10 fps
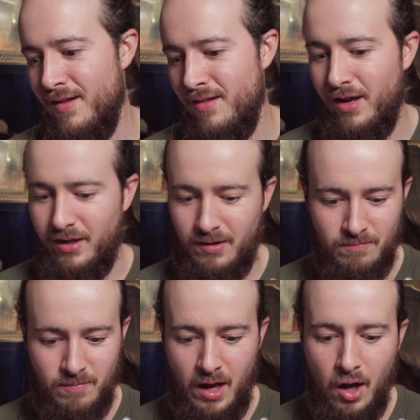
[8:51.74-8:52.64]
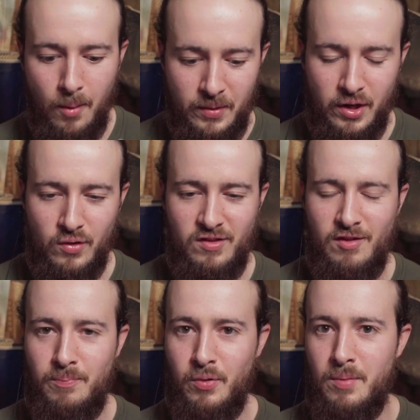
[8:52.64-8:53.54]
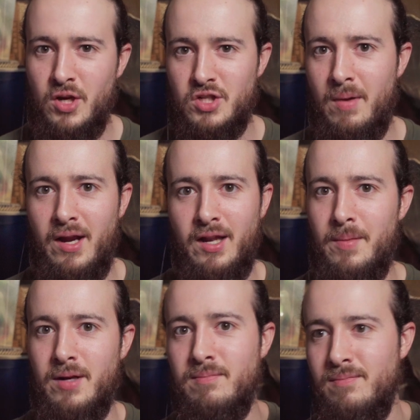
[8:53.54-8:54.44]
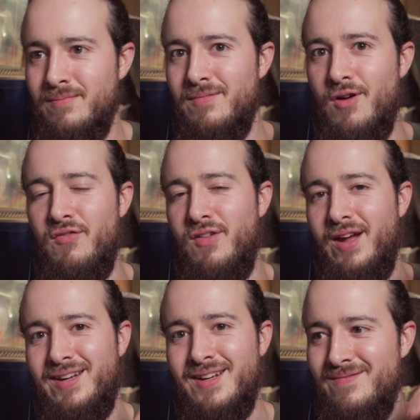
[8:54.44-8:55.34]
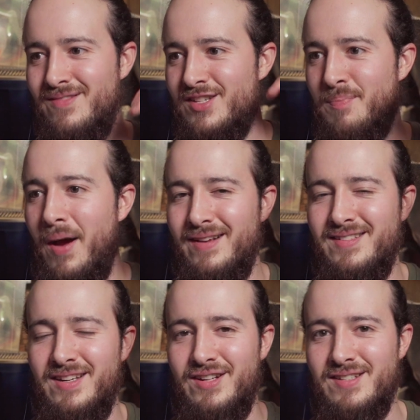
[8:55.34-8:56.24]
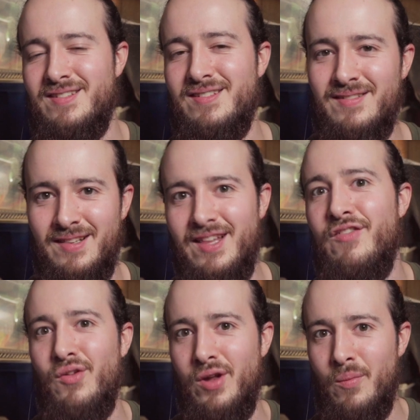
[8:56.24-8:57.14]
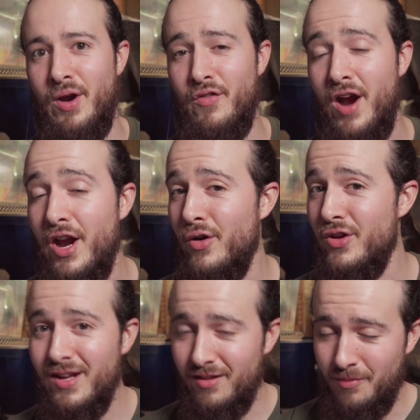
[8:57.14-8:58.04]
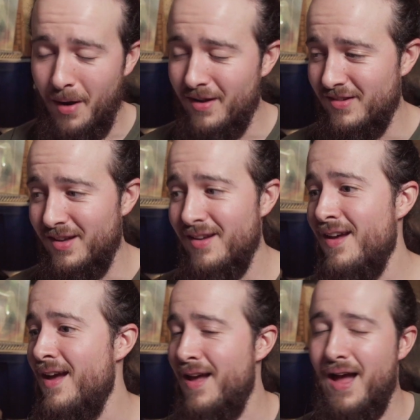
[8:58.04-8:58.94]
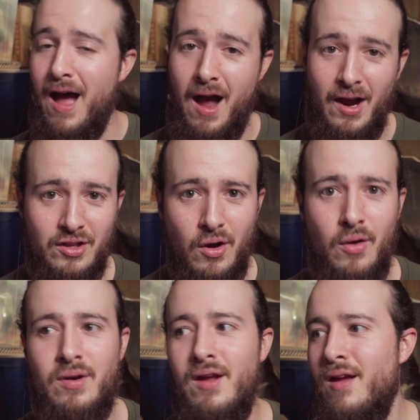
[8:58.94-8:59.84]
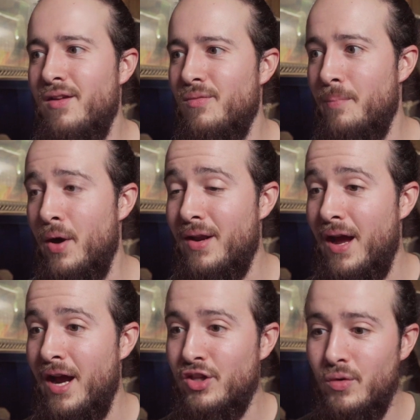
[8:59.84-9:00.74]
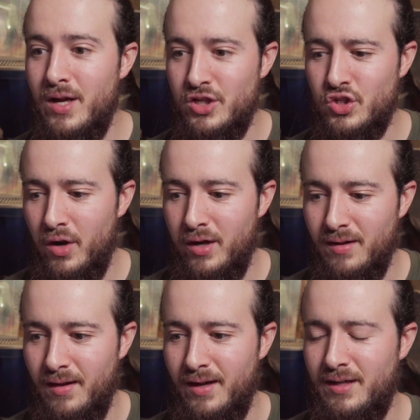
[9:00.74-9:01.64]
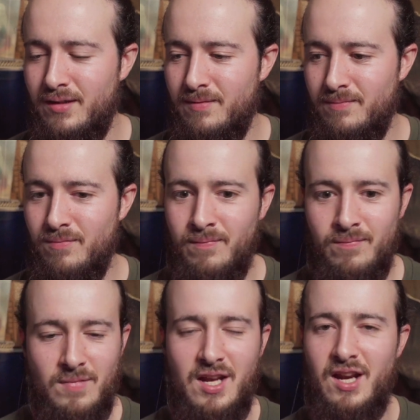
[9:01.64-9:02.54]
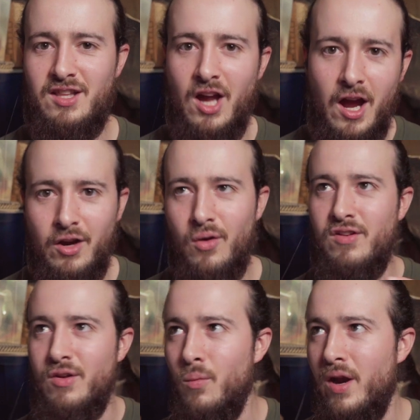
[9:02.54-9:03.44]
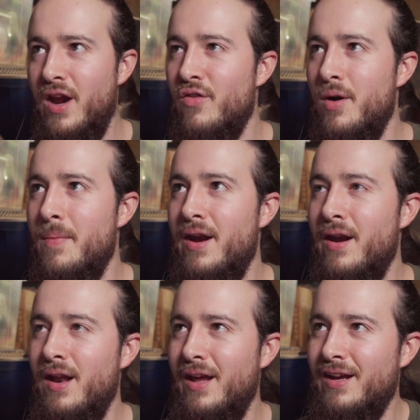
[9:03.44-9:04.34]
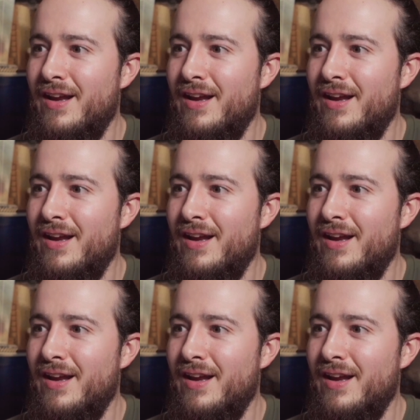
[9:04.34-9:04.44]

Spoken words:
like jalapenos is pretty much my limit of like spiciness level and whatever. I know you eat spicy, I don't, but I do enjoy like eating tacos and whatever, but like